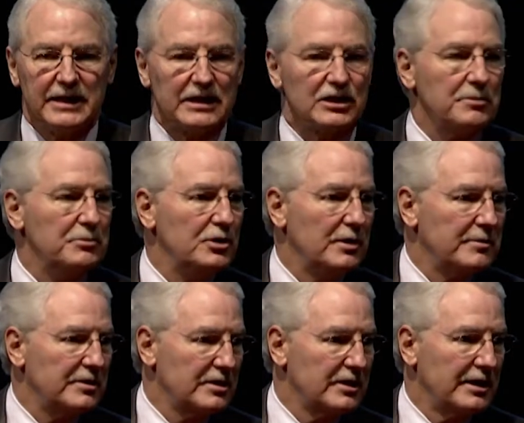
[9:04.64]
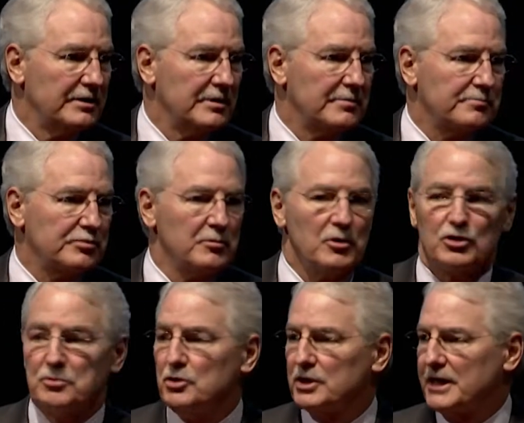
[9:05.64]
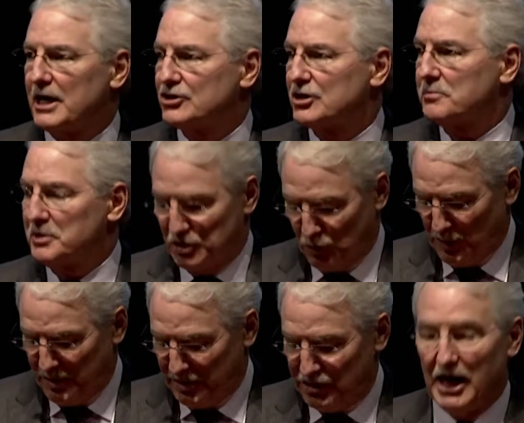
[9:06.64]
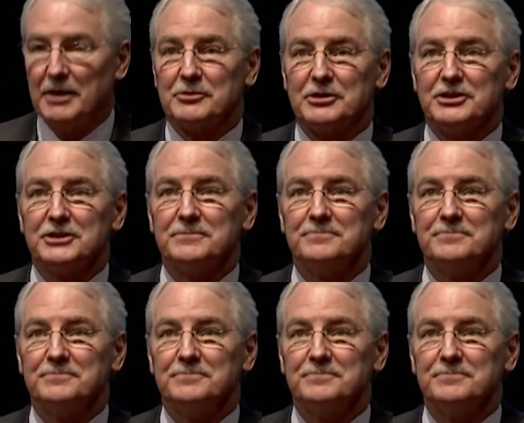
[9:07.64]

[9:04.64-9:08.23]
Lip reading: and promote communication between the chapters.